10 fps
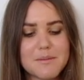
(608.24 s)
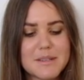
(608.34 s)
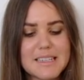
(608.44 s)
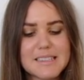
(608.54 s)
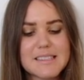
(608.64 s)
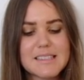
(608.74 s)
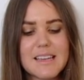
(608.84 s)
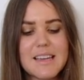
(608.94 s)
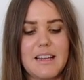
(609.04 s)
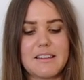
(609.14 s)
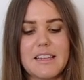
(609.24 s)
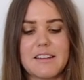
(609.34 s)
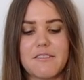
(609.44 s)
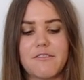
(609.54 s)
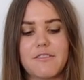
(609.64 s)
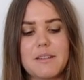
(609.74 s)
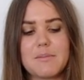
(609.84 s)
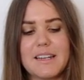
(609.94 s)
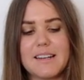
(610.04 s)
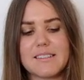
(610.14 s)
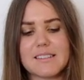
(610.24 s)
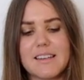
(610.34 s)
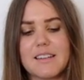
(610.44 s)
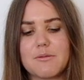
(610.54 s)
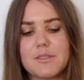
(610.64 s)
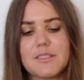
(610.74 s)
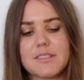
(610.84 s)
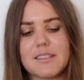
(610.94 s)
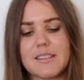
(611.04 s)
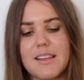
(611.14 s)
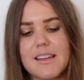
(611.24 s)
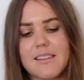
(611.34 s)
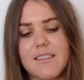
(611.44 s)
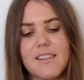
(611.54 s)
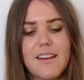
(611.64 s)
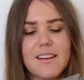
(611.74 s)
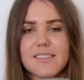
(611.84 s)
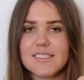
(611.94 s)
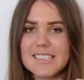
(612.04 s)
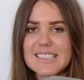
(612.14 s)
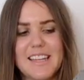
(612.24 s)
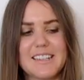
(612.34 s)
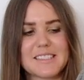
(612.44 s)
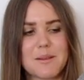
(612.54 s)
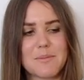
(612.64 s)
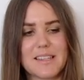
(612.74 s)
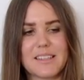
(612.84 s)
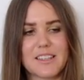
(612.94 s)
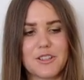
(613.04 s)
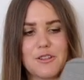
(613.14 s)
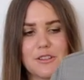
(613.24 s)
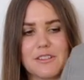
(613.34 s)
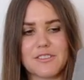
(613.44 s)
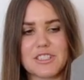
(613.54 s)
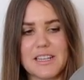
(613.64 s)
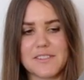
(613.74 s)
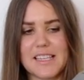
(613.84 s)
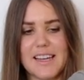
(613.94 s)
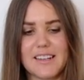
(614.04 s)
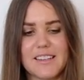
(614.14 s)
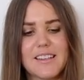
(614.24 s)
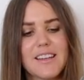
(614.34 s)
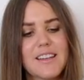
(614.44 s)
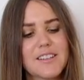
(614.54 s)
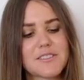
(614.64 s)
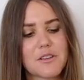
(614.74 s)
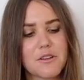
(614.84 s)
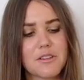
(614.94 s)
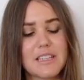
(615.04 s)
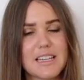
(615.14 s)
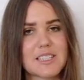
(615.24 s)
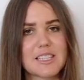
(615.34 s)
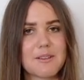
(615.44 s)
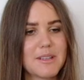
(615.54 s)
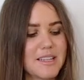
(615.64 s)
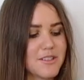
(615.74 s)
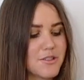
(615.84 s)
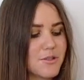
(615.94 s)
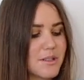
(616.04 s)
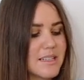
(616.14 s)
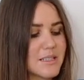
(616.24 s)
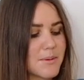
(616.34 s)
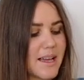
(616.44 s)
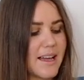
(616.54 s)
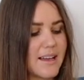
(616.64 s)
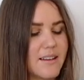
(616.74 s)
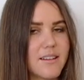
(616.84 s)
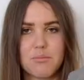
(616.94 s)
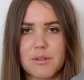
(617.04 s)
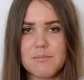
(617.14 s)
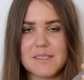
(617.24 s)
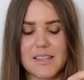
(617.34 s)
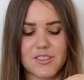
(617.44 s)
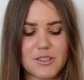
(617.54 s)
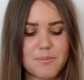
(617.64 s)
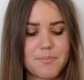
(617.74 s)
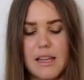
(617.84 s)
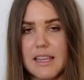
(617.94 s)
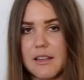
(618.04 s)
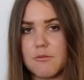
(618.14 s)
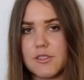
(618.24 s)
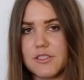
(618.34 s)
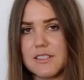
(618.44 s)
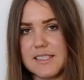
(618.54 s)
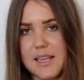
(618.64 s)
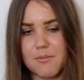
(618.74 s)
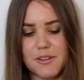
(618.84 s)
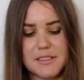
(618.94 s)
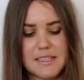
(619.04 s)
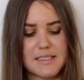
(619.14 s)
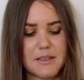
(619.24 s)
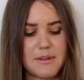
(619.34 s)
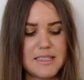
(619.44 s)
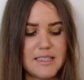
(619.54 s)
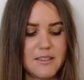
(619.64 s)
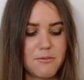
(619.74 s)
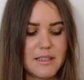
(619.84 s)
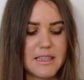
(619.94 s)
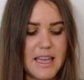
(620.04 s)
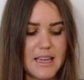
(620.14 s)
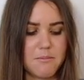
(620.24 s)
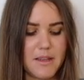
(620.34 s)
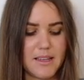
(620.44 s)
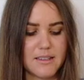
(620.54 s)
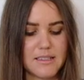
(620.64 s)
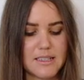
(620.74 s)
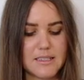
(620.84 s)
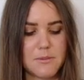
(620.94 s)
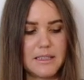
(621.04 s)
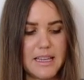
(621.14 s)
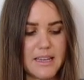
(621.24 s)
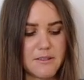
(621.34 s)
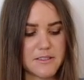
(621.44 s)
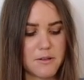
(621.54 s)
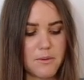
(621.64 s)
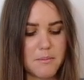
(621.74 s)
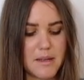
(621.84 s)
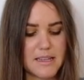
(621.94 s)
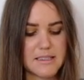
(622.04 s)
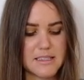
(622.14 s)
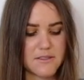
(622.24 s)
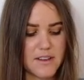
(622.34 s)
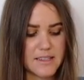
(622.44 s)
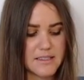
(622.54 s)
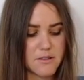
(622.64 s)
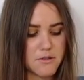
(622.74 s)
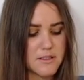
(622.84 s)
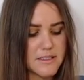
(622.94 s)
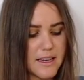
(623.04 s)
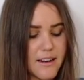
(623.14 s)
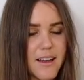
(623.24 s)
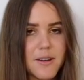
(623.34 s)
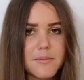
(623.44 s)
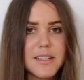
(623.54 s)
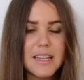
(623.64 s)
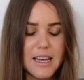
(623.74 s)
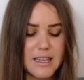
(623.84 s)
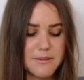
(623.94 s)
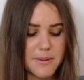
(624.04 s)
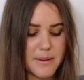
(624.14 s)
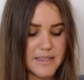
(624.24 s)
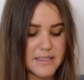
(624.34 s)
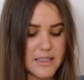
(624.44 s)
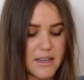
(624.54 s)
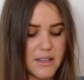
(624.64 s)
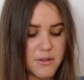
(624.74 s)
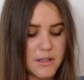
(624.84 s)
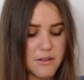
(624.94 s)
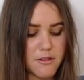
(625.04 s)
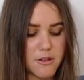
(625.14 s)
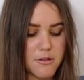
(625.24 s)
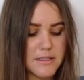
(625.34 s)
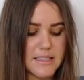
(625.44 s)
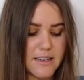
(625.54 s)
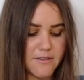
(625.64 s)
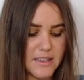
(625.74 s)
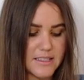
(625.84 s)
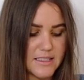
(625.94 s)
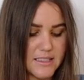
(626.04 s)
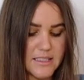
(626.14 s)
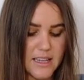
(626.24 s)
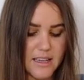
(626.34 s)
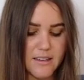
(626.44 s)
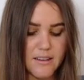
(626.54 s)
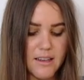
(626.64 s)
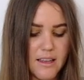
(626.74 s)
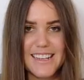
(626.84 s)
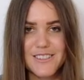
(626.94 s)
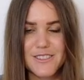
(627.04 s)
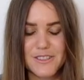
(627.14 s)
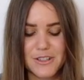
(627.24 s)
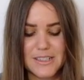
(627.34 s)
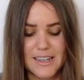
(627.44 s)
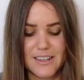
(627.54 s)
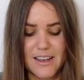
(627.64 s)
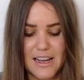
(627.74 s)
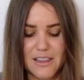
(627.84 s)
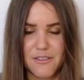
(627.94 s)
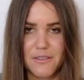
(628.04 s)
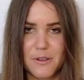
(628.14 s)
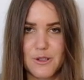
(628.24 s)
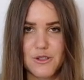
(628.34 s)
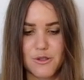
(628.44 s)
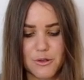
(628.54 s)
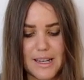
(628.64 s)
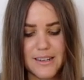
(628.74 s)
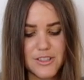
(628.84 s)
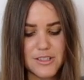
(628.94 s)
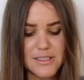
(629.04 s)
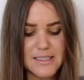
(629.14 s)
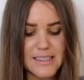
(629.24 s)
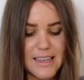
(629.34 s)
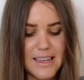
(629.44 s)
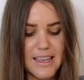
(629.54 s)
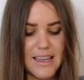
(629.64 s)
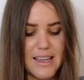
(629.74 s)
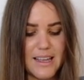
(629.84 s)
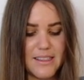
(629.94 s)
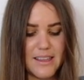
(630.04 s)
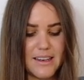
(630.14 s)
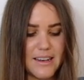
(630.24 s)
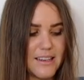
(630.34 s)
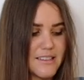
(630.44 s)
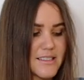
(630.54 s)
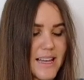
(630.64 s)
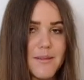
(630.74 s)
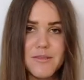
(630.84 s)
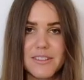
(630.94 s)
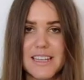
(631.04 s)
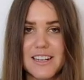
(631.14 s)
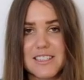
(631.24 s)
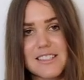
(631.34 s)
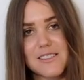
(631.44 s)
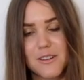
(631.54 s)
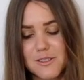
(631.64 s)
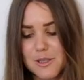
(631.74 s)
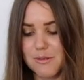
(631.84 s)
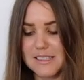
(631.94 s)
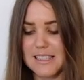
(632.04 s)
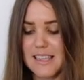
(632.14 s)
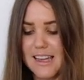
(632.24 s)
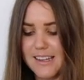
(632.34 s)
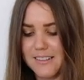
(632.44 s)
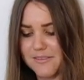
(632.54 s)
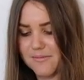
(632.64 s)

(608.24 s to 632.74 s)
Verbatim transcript: piece and then flip it out and it will look like that. It ends up being like a cute little chef's hat. So the next thing we then do is we add brim section. Again, we'll do the same process that we did with the headband is we lay it so one piece is facing good side up, then we place the other one, the good side facing down and just sew down either of those short edges and then it is time to attach this onto the rest of the hat.